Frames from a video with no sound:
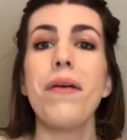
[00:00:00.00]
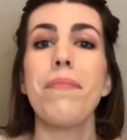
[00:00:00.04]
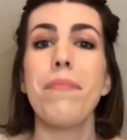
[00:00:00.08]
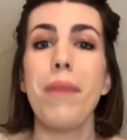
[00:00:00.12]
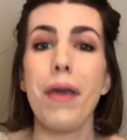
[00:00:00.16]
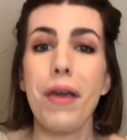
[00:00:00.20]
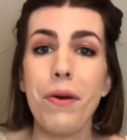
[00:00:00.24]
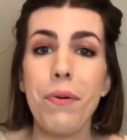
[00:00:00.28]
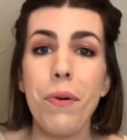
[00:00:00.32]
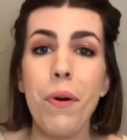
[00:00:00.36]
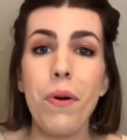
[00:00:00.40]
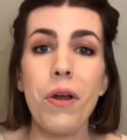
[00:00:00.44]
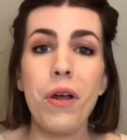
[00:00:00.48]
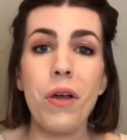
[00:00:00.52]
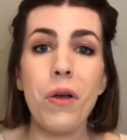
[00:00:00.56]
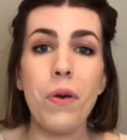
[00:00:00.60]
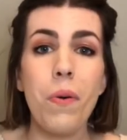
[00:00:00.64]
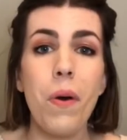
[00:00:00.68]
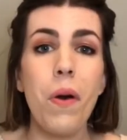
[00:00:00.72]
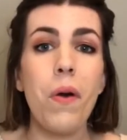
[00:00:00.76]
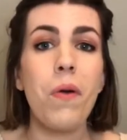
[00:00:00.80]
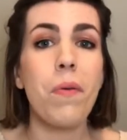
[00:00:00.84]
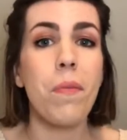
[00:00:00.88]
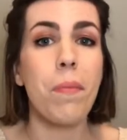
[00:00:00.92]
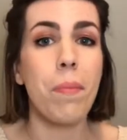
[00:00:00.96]
My
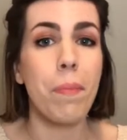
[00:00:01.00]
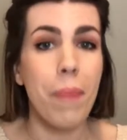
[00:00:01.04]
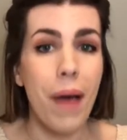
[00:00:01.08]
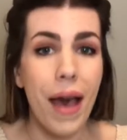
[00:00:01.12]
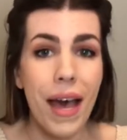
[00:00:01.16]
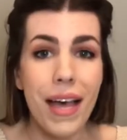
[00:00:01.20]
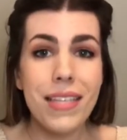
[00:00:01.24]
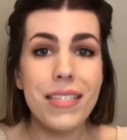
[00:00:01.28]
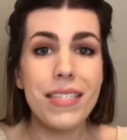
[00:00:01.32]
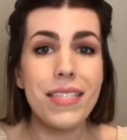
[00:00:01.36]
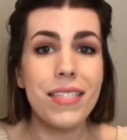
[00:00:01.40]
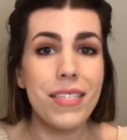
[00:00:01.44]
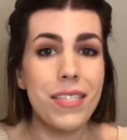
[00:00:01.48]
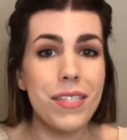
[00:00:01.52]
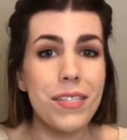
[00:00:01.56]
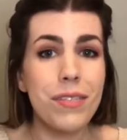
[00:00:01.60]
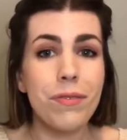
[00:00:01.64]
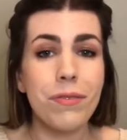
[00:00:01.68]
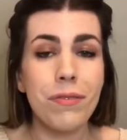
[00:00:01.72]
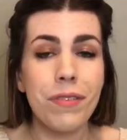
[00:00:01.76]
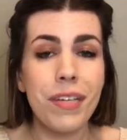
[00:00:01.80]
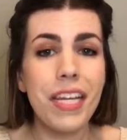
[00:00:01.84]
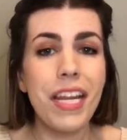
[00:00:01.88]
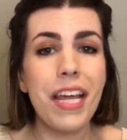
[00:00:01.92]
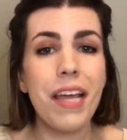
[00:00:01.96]
quote-unquote best
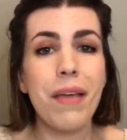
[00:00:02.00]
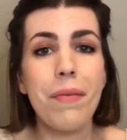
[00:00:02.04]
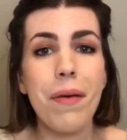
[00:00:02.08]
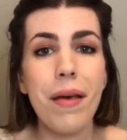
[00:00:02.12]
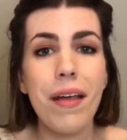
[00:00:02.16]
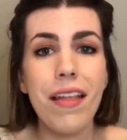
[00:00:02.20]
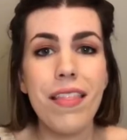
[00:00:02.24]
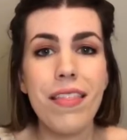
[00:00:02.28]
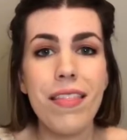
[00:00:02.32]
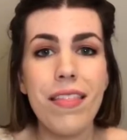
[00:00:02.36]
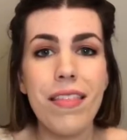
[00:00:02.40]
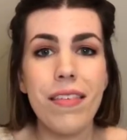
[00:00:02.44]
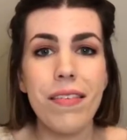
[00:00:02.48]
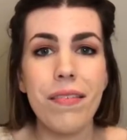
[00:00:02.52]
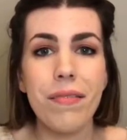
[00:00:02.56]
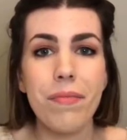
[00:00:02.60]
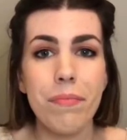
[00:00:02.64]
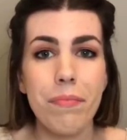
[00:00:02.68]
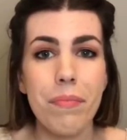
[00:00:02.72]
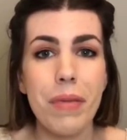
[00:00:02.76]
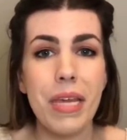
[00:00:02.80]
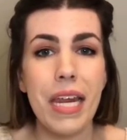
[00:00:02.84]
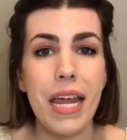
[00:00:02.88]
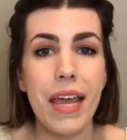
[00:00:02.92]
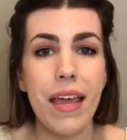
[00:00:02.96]
reading month,
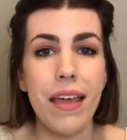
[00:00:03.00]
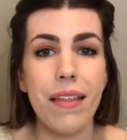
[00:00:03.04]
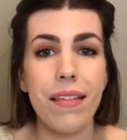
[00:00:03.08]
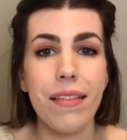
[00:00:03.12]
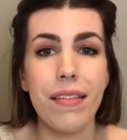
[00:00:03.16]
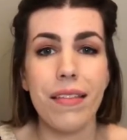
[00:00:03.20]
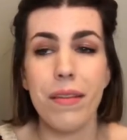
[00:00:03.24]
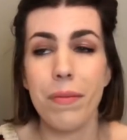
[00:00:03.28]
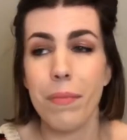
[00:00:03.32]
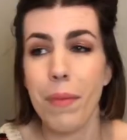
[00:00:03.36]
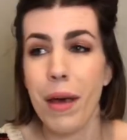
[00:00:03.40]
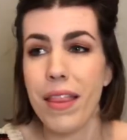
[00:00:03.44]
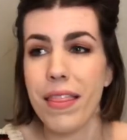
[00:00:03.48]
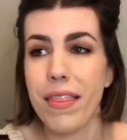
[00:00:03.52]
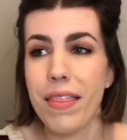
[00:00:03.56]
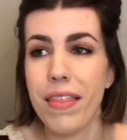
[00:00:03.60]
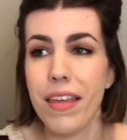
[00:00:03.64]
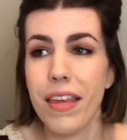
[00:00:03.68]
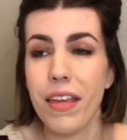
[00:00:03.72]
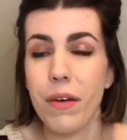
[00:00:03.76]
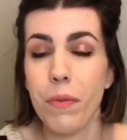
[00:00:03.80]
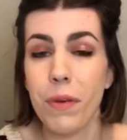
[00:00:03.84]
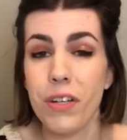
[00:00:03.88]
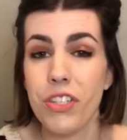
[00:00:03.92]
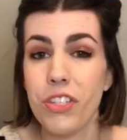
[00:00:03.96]
meaning the month
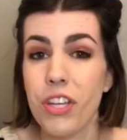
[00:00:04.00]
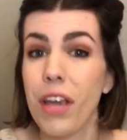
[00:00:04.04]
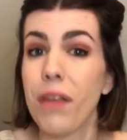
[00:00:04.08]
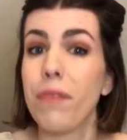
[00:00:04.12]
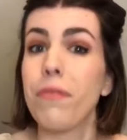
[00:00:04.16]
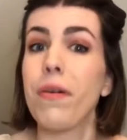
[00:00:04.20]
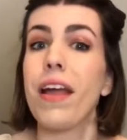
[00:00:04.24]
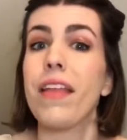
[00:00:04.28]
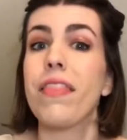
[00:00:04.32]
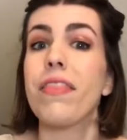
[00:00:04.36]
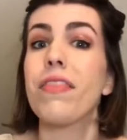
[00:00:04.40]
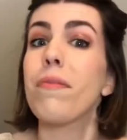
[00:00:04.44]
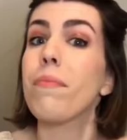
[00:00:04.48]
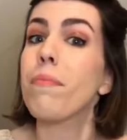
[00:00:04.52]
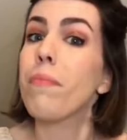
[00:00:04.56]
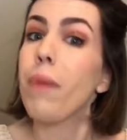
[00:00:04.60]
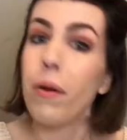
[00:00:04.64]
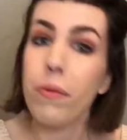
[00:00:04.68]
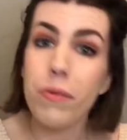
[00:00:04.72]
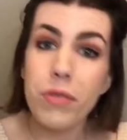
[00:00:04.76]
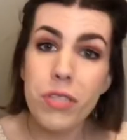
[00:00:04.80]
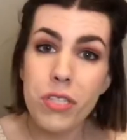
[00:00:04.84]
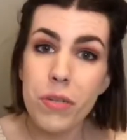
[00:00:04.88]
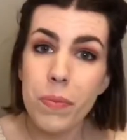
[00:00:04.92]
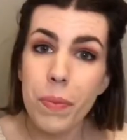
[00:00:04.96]
in which I read the
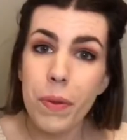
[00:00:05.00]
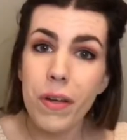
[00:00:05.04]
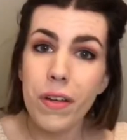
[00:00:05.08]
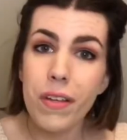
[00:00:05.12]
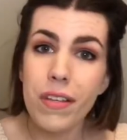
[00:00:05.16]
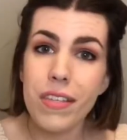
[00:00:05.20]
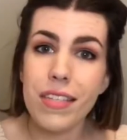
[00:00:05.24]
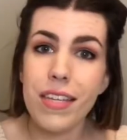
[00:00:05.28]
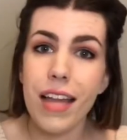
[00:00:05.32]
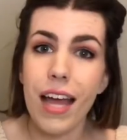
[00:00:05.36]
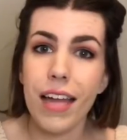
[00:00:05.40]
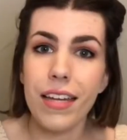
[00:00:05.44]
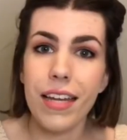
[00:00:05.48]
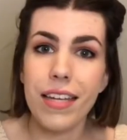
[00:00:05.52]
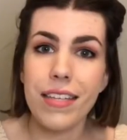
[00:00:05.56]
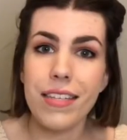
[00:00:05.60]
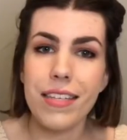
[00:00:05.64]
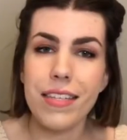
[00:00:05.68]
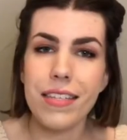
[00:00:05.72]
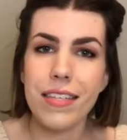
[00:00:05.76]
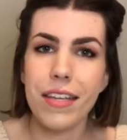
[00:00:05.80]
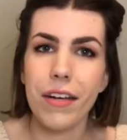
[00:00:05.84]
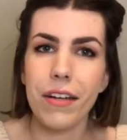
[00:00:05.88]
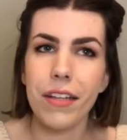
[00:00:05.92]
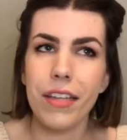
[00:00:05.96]
most books, not
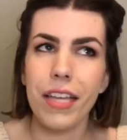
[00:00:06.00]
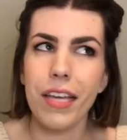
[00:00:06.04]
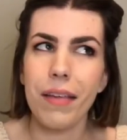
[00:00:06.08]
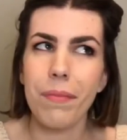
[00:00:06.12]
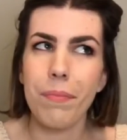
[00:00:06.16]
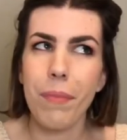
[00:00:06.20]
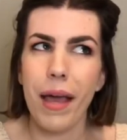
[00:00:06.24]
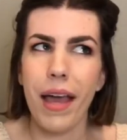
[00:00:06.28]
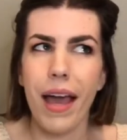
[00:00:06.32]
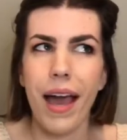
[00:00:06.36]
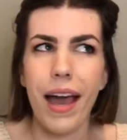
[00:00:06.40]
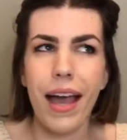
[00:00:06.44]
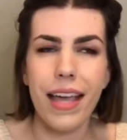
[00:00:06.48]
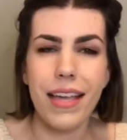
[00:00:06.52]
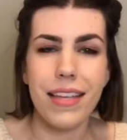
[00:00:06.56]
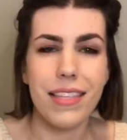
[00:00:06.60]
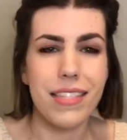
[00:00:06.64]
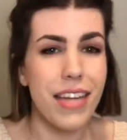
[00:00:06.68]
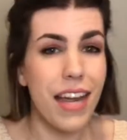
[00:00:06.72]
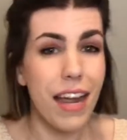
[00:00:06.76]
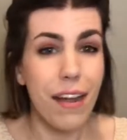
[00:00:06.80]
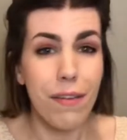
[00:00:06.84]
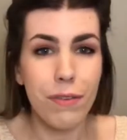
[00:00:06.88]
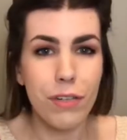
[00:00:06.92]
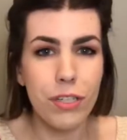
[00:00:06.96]
necessarily my highest
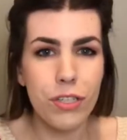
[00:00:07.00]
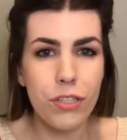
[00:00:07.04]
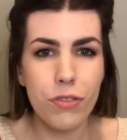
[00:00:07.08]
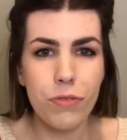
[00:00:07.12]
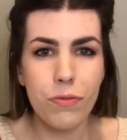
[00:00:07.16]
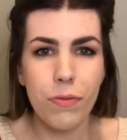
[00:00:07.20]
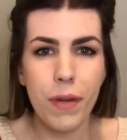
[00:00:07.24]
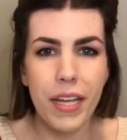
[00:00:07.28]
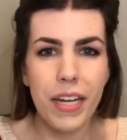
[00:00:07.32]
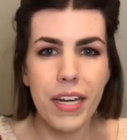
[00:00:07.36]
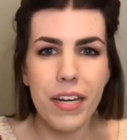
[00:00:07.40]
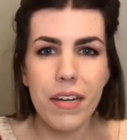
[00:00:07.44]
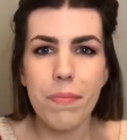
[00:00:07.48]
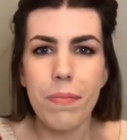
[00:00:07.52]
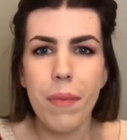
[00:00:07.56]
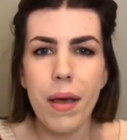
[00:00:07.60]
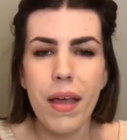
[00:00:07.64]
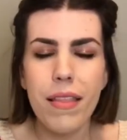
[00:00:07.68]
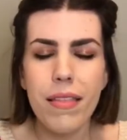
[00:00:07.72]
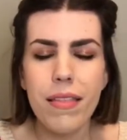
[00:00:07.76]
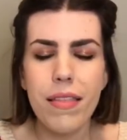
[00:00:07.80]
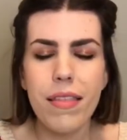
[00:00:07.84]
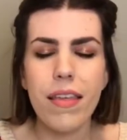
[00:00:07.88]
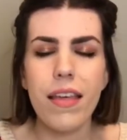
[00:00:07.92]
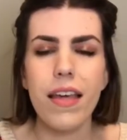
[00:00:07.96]
average rated
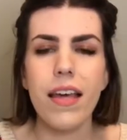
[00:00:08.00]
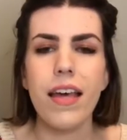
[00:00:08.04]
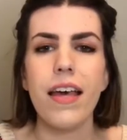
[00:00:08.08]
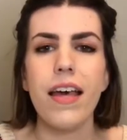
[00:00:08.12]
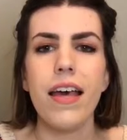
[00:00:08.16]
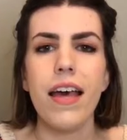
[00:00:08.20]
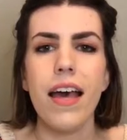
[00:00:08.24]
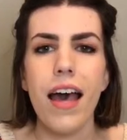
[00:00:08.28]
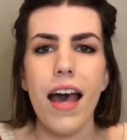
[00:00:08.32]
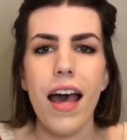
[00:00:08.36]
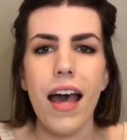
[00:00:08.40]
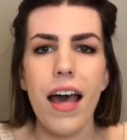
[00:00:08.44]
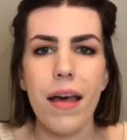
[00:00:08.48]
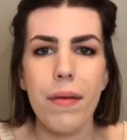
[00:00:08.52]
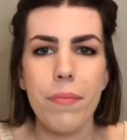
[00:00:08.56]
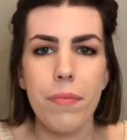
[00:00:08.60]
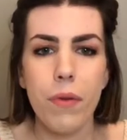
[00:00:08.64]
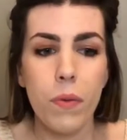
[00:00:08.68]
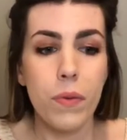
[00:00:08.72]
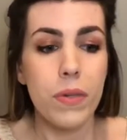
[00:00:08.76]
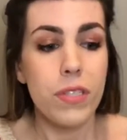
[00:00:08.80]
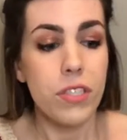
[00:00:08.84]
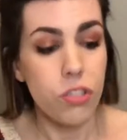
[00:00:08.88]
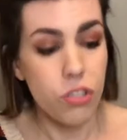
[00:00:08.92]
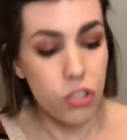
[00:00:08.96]
month,
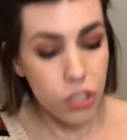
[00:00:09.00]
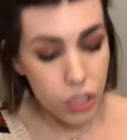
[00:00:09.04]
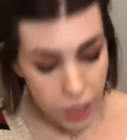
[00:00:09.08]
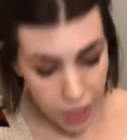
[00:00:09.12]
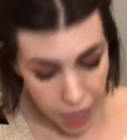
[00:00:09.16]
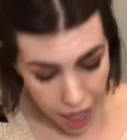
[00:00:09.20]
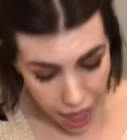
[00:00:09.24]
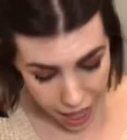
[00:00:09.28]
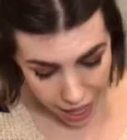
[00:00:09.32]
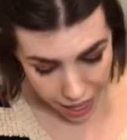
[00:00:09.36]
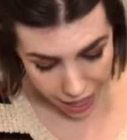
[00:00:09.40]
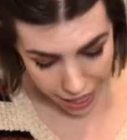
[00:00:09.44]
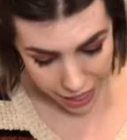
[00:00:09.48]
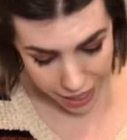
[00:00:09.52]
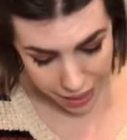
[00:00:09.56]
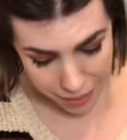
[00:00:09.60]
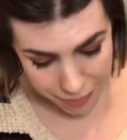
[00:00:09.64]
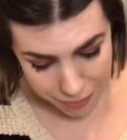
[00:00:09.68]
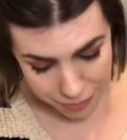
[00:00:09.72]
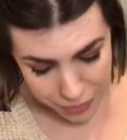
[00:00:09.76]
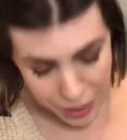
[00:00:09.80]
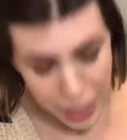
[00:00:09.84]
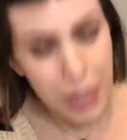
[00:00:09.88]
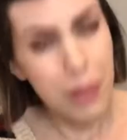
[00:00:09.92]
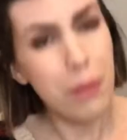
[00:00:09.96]
was July,
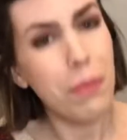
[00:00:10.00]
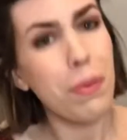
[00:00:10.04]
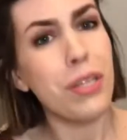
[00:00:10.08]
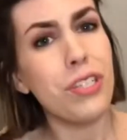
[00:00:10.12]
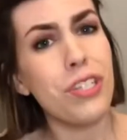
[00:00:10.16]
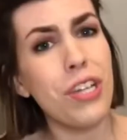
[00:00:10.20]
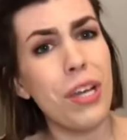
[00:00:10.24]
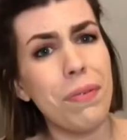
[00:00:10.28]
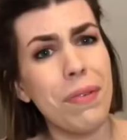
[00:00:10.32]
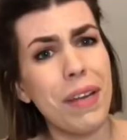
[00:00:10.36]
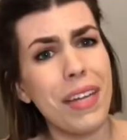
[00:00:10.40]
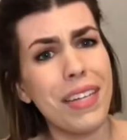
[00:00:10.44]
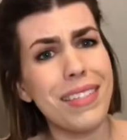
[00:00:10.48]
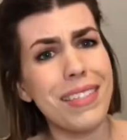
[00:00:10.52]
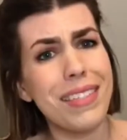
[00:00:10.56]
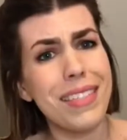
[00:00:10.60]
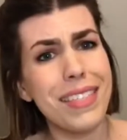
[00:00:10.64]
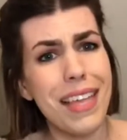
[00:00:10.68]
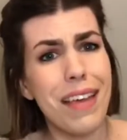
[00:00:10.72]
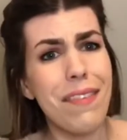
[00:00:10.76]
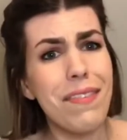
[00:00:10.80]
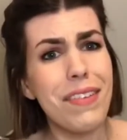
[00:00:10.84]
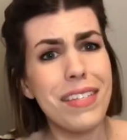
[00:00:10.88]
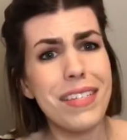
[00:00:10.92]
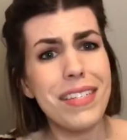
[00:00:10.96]
in which I read
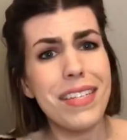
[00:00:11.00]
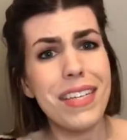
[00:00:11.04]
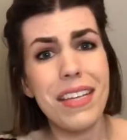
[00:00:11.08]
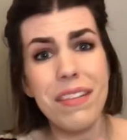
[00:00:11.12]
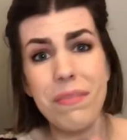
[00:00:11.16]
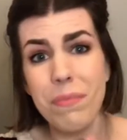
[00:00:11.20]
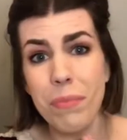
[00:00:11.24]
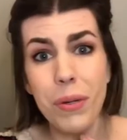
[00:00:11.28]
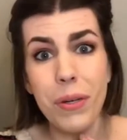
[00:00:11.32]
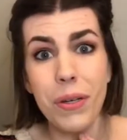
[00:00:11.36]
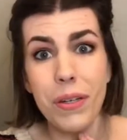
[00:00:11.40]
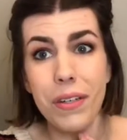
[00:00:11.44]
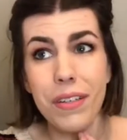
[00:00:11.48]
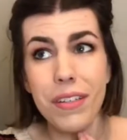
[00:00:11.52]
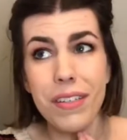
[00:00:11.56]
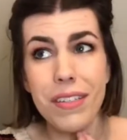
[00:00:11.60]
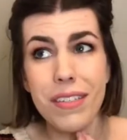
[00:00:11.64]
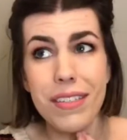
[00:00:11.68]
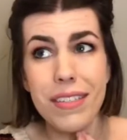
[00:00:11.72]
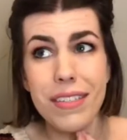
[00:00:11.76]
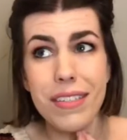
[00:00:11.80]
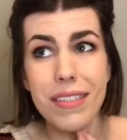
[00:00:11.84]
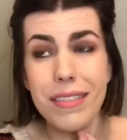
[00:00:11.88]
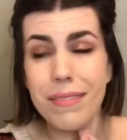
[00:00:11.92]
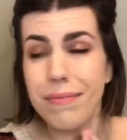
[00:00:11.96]
17
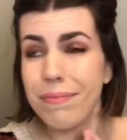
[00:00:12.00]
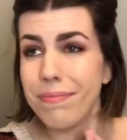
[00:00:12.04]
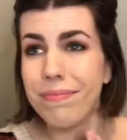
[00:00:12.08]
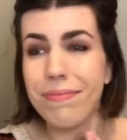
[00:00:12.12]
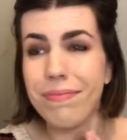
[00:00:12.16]
books.